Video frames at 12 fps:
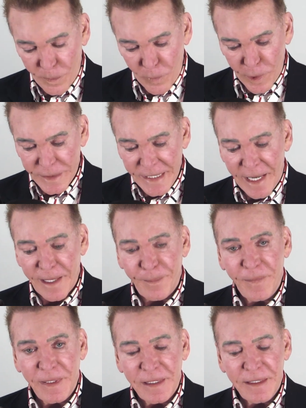more time,
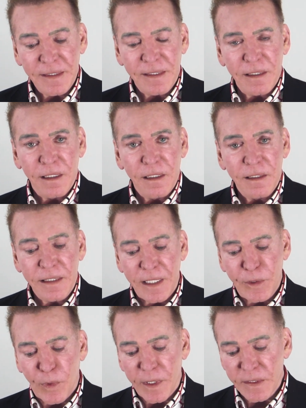let's say
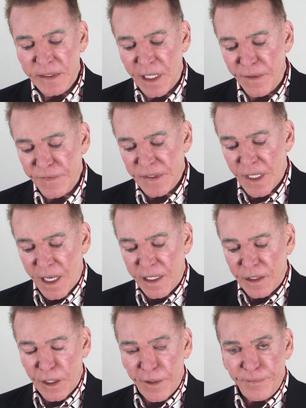to ourselves, I
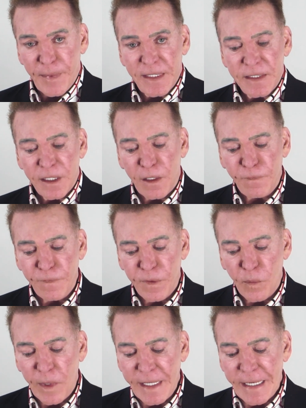love myself the
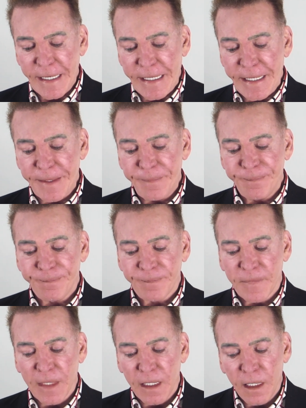way I am.
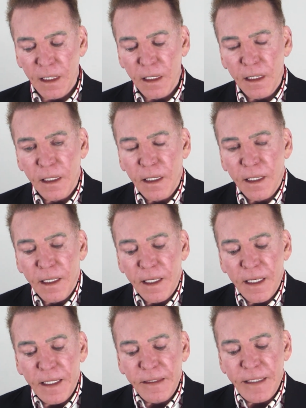
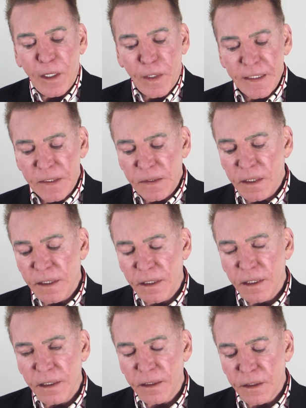Now let's,
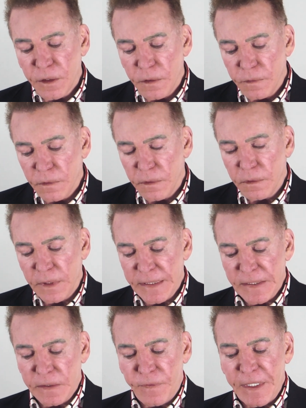
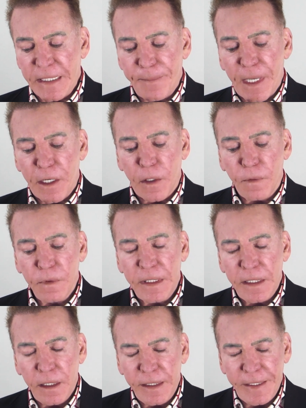let's think about our
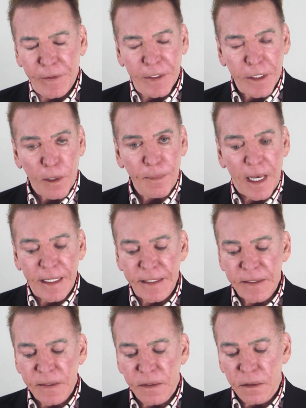healing our
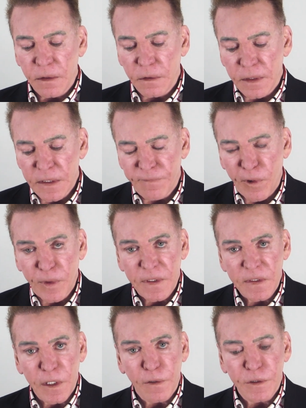bodies. Let's
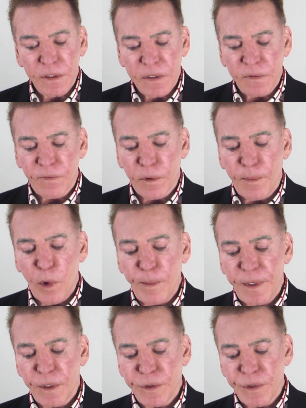focus there just for a
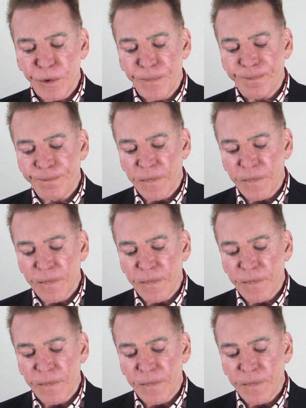moment or two.